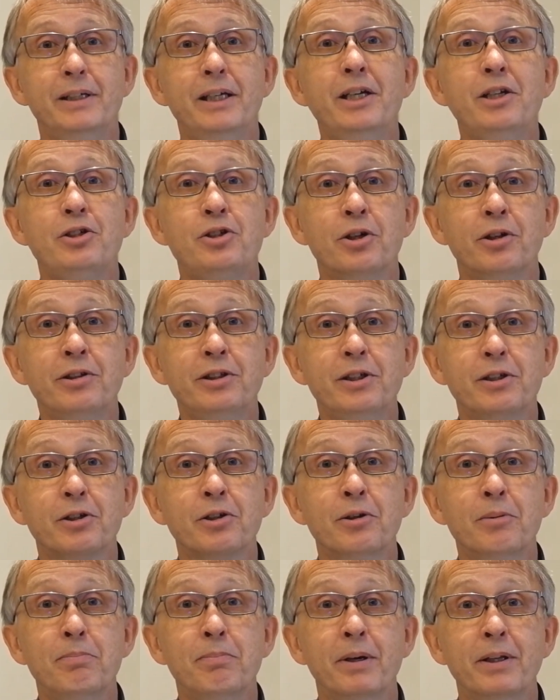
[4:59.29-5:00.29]
He joined the
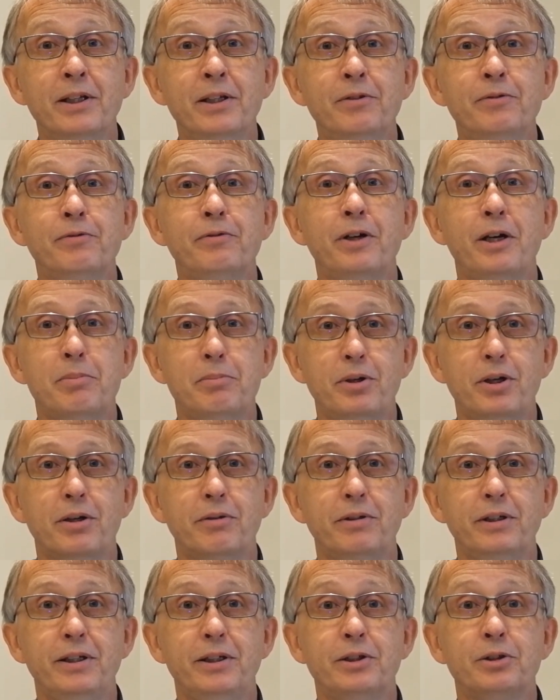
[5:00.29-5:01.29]
company in
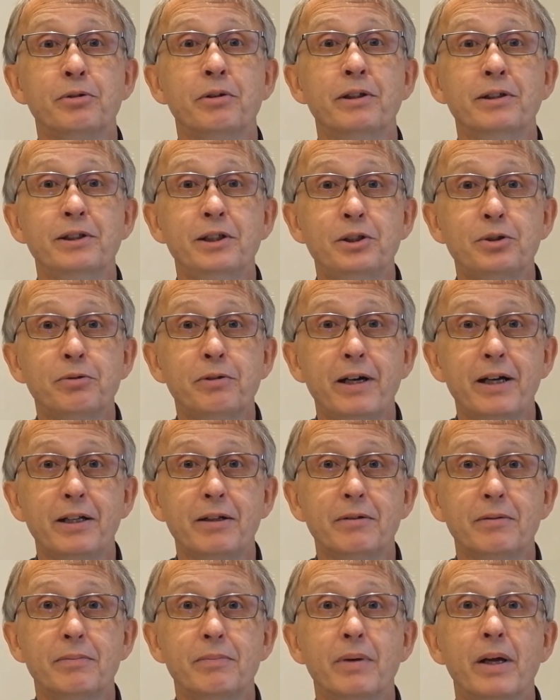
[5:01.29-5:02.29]
February
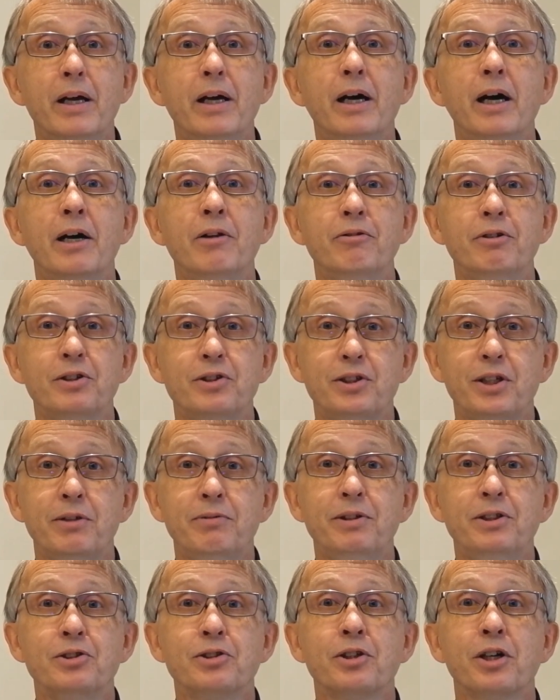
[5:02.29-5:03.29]
2012 and
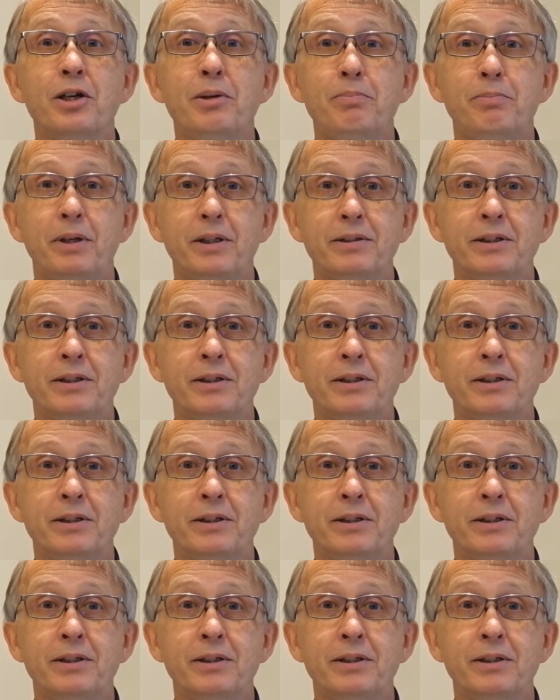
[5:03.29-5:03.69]
received his type